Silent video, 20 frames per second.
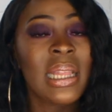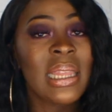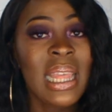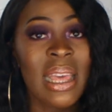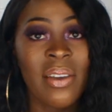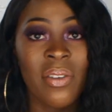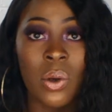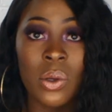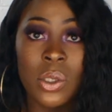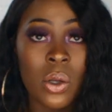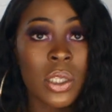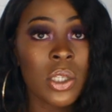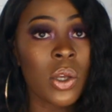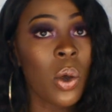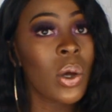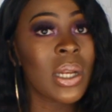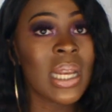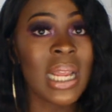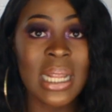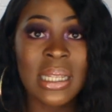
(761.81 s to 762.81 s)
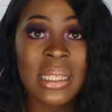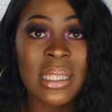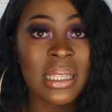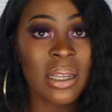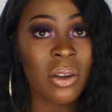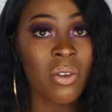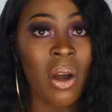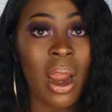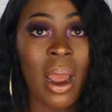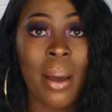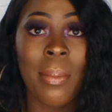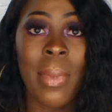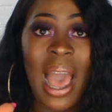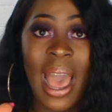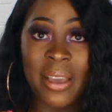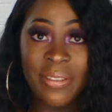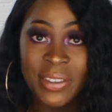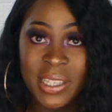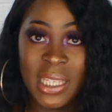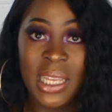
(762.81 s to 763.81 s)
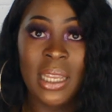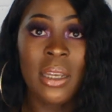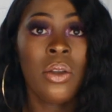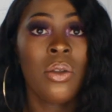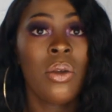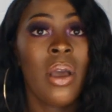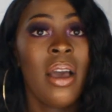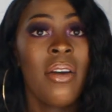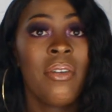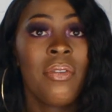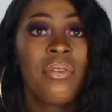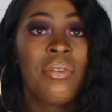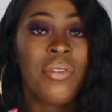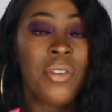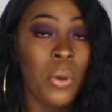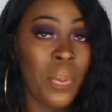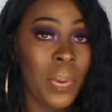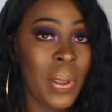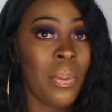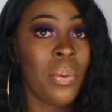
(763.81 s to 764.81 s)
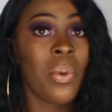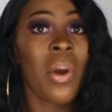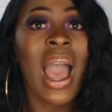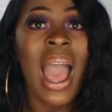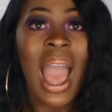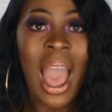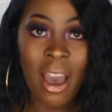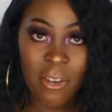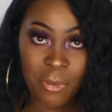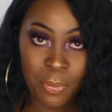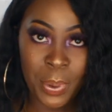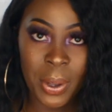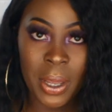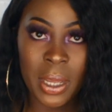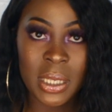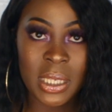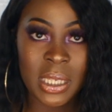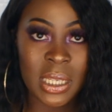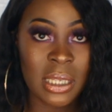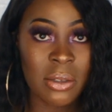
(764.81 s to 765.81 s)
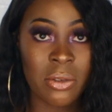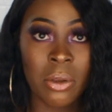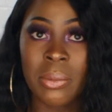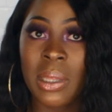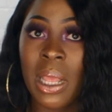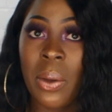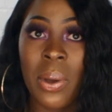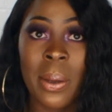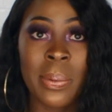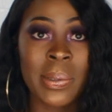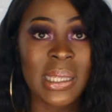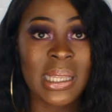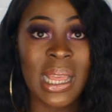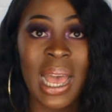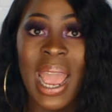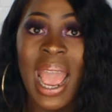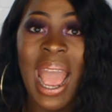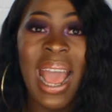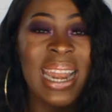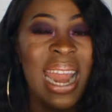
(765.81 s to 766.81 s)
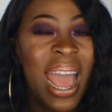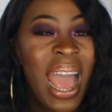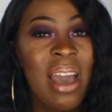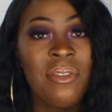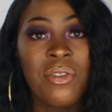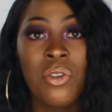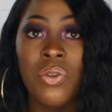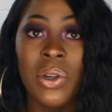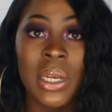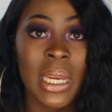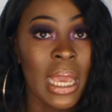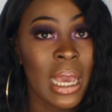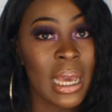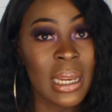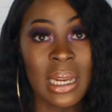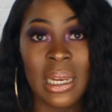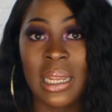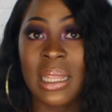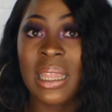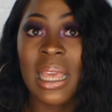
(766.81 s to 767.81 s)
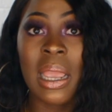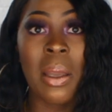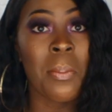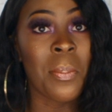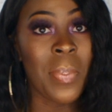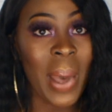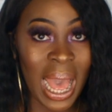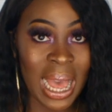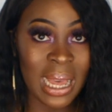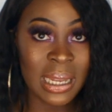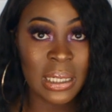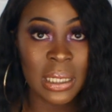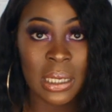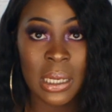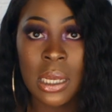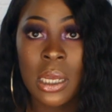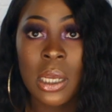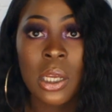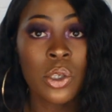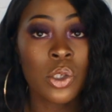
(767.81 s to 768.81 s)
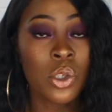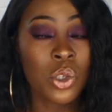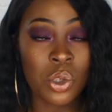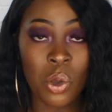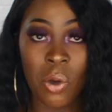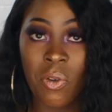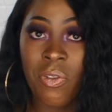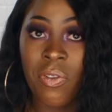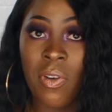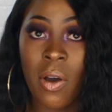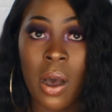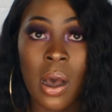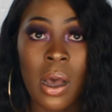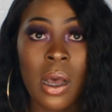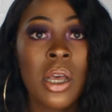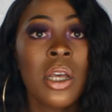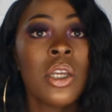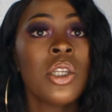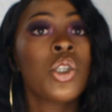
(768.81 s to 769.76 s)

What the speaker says: They're also on Instagram. I've seen a few people have purchased from their website, and I haven't really heard anything bad so far.